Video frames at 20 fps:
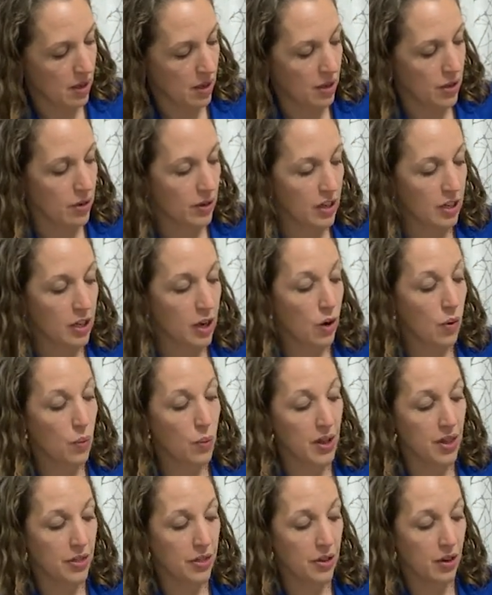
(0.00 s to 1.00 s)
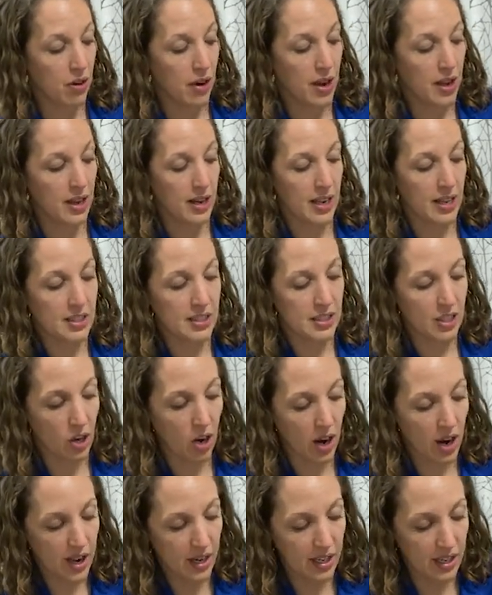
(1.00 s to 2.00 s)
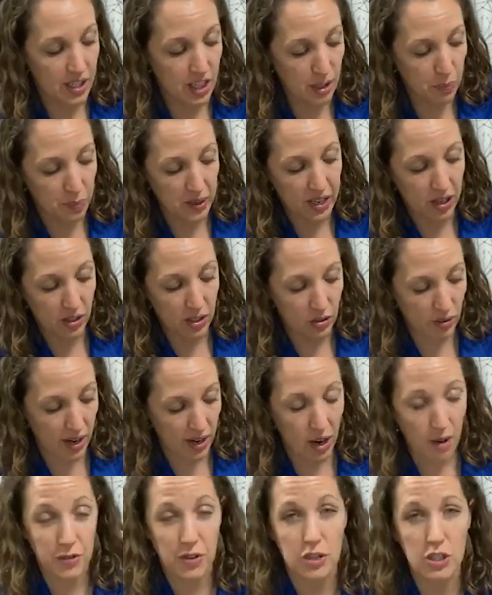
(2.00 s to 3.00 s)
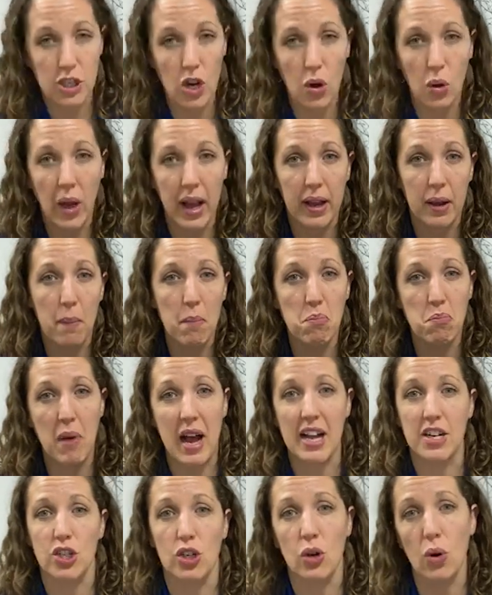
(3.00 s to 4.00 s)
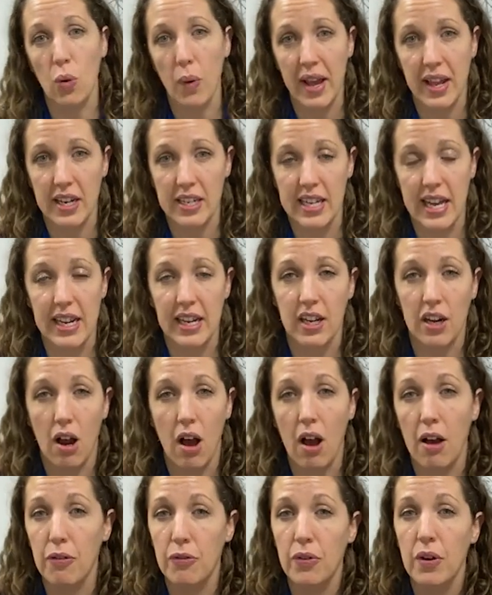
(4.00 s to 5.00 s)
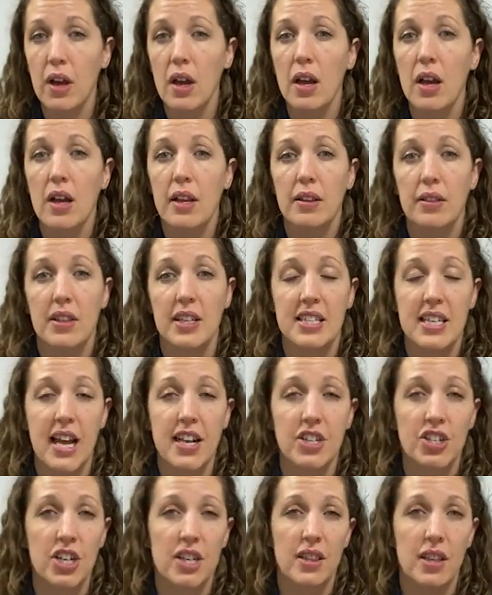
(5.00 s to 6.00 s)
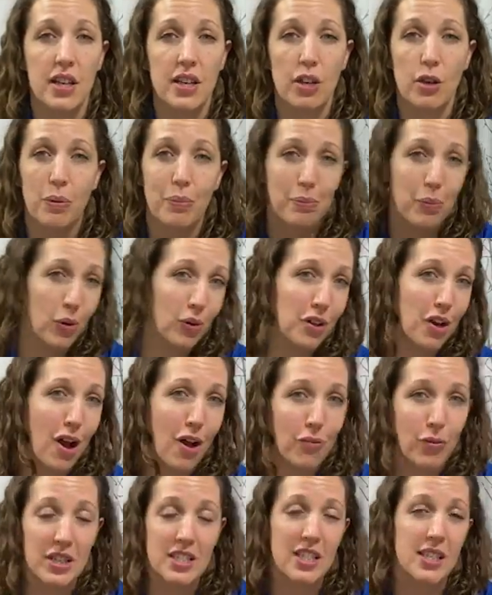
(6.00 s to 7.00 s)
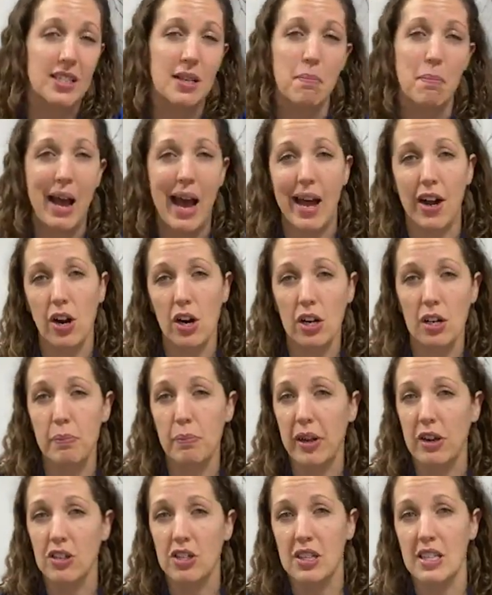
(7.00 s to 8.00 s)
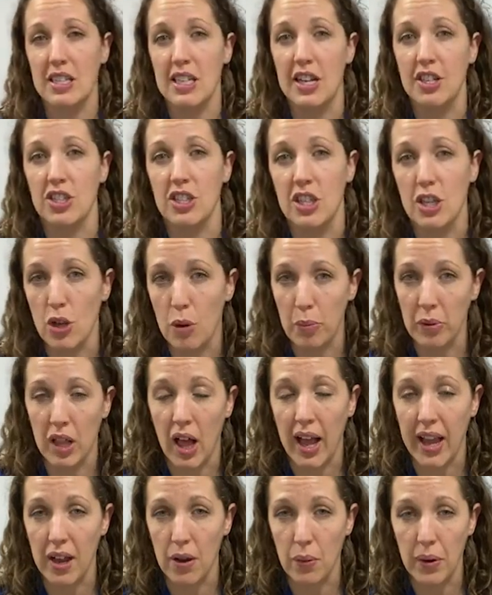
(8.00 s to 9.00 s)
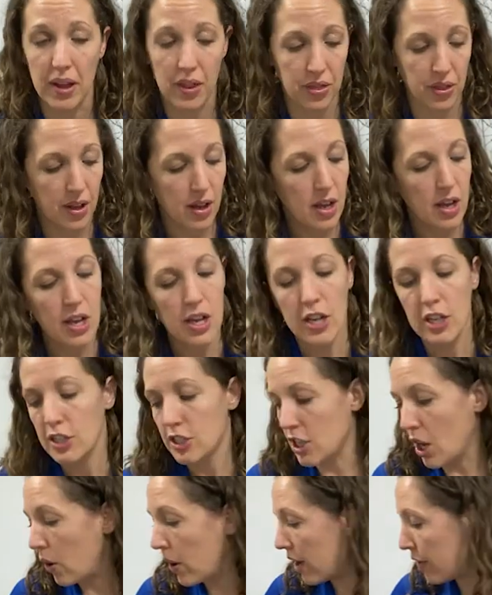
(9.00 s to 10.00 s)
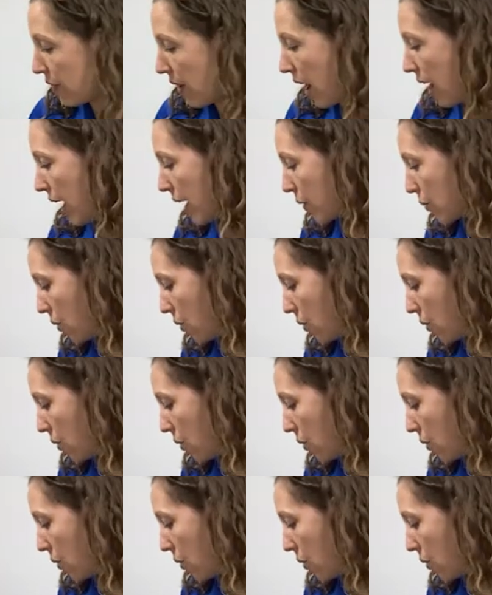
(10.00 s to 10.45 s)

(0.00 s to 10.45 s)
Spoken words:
You can go with the grain, against the grain. It just peels right off. There's no like magical way to take it off. The tension that you pull it off with doesn't matter compared to the tension that you apply it with. So if I